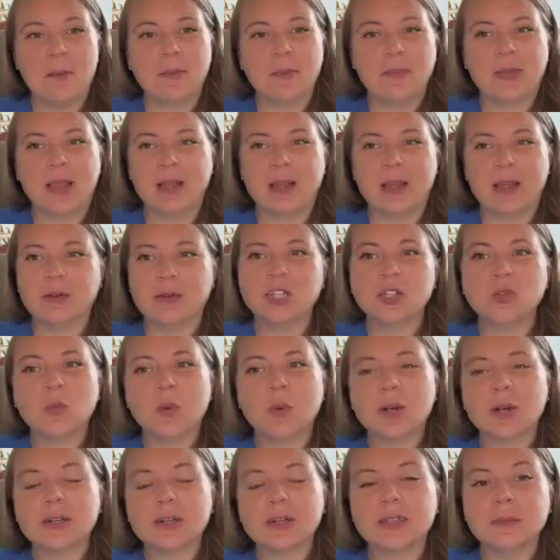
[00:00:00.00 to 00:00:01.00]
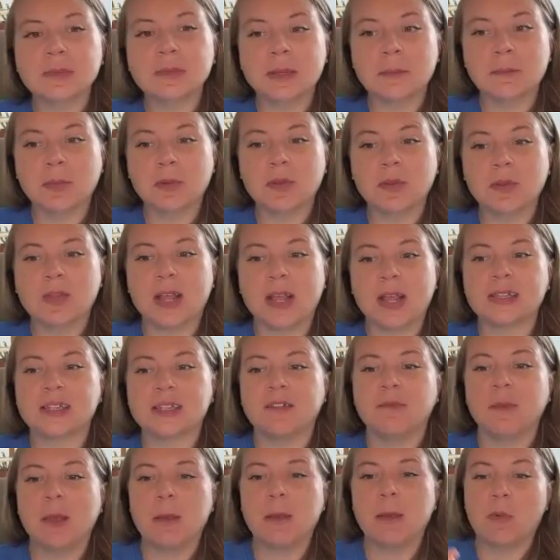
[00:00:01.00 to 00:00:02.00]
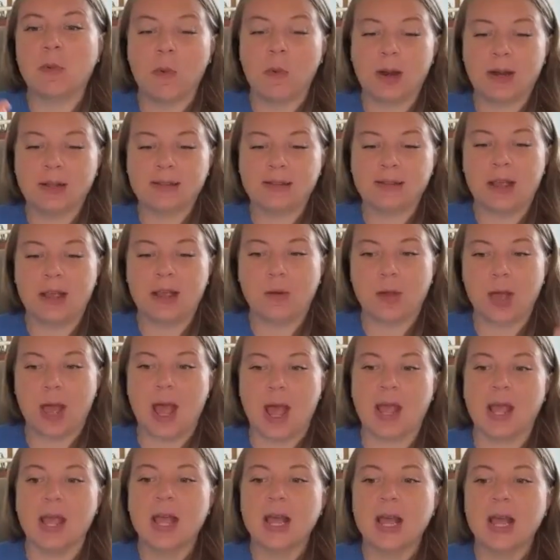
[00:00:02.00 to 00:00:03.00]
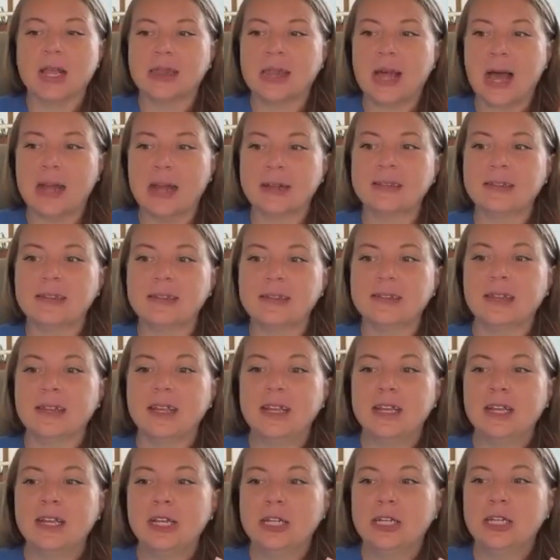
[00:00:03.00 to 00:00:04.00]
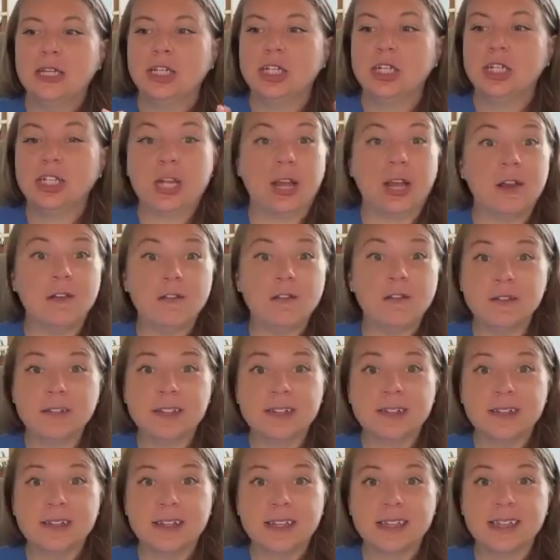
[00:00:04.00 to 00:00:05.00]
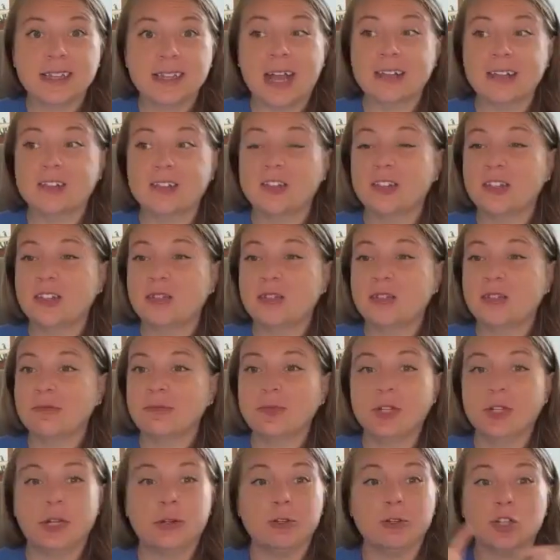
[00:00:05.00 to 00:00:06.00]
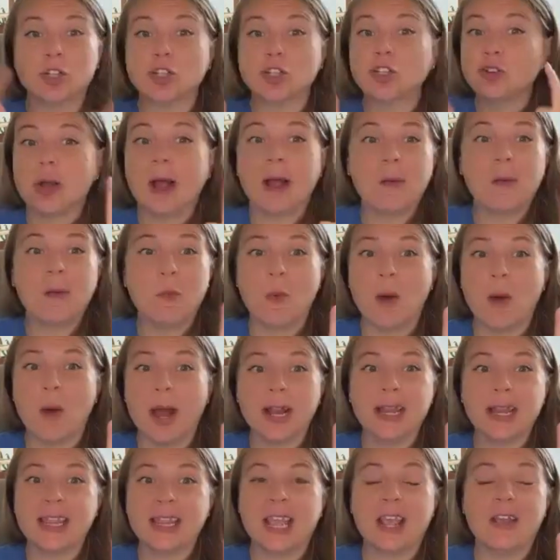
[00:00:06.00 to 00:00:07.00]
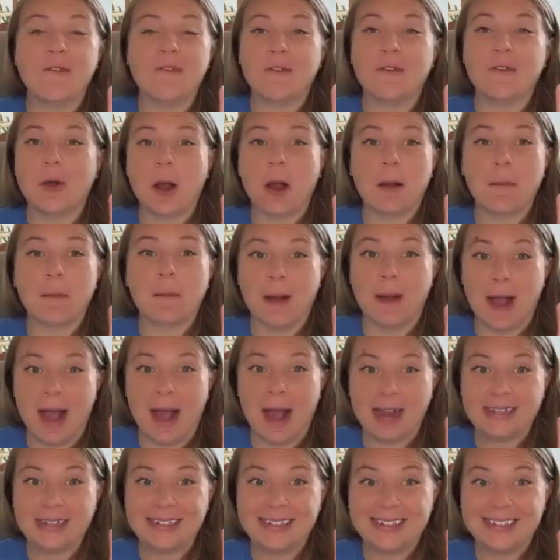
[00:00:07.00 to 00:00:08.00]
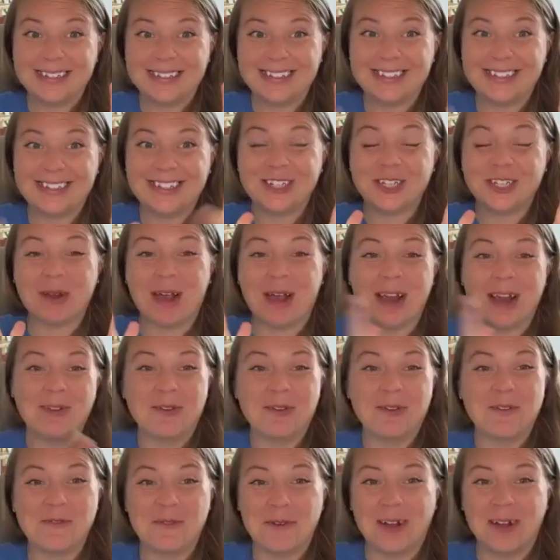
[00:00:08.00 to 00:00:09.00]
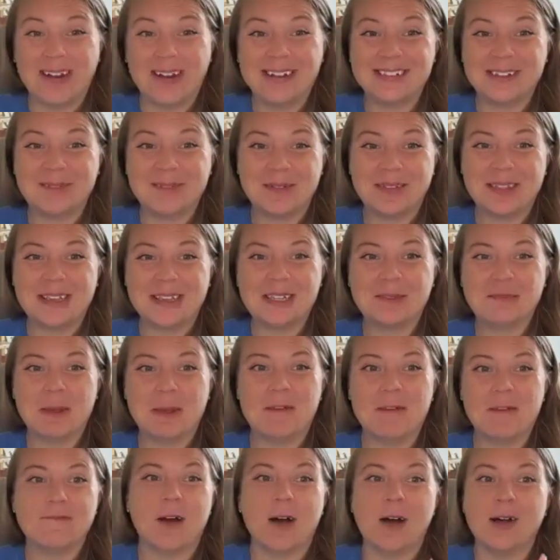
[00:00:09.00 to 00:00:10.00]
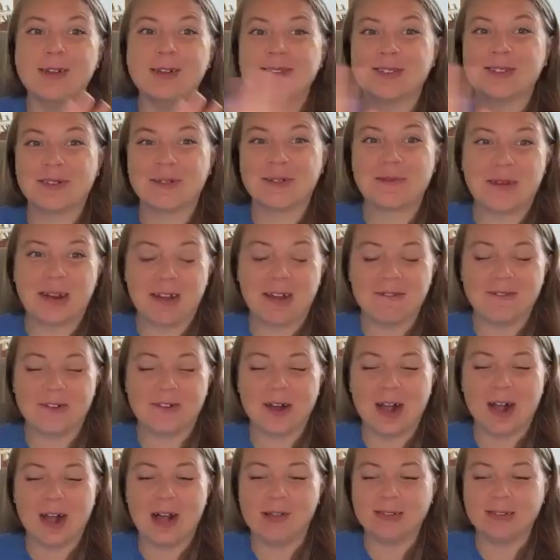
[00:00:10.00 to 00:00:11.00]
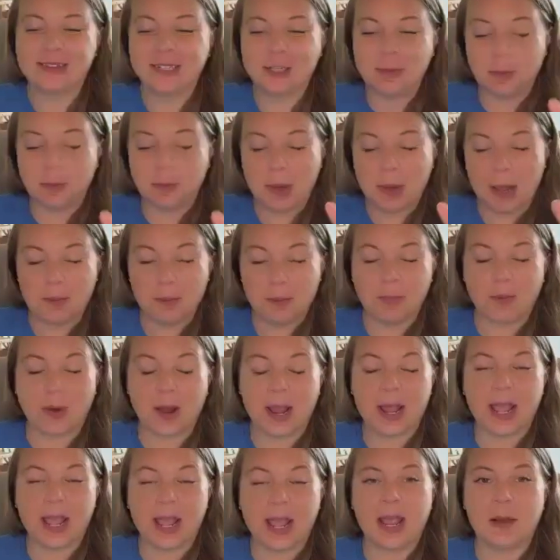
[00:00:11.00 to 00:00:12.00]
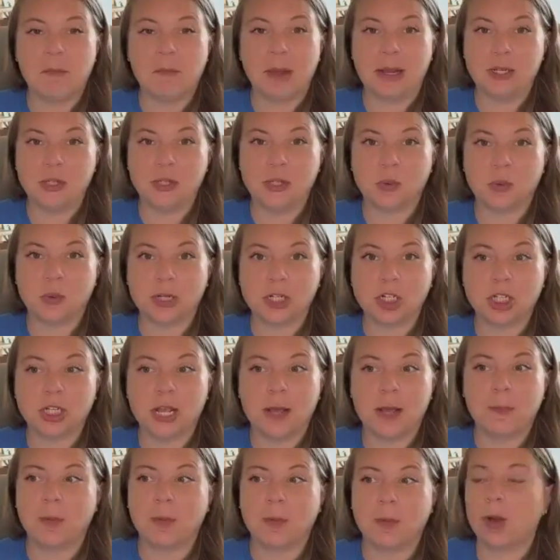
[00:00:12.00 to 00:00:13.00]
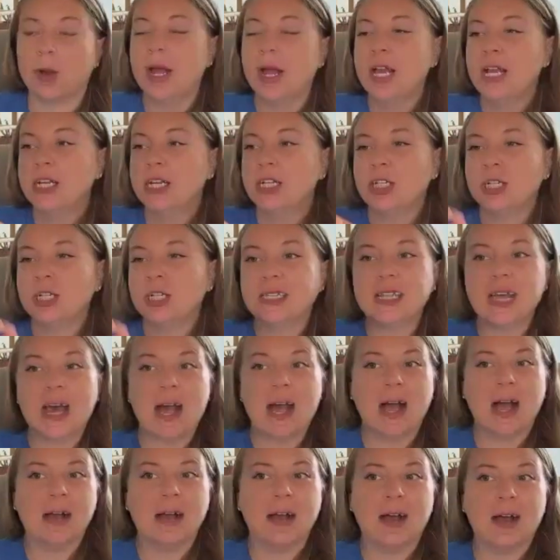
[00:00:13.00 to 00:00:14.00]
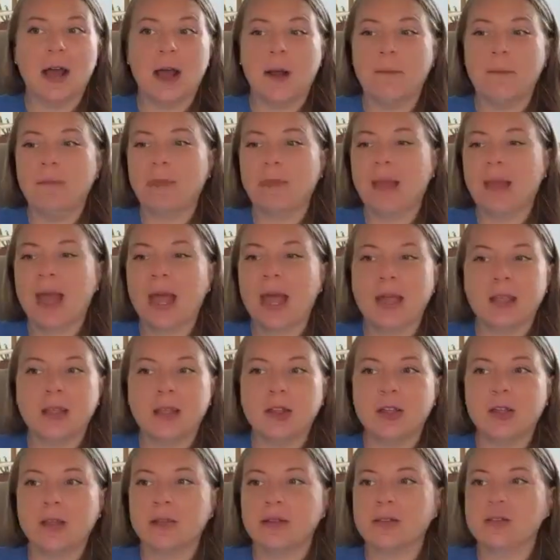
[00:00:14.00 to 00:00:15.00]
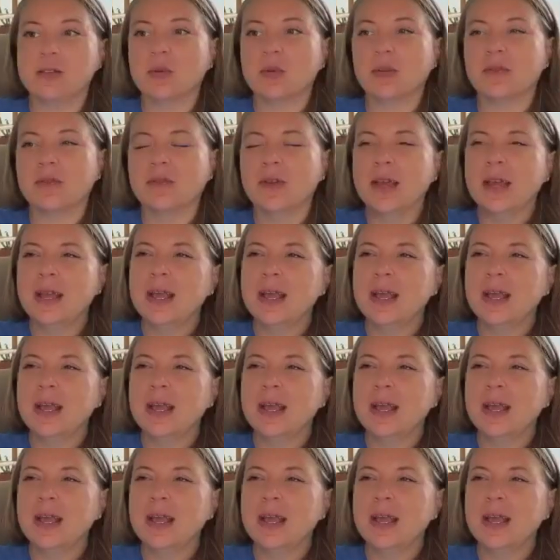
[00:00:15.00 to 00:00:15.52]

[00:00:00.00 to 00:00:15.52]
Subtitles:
Like just what are some simple things that people want to say, okay, let's shift, let's just try one thing for our practice to try to avoid some of these pitfalls or whatever else and bring in mentorship or just that sort of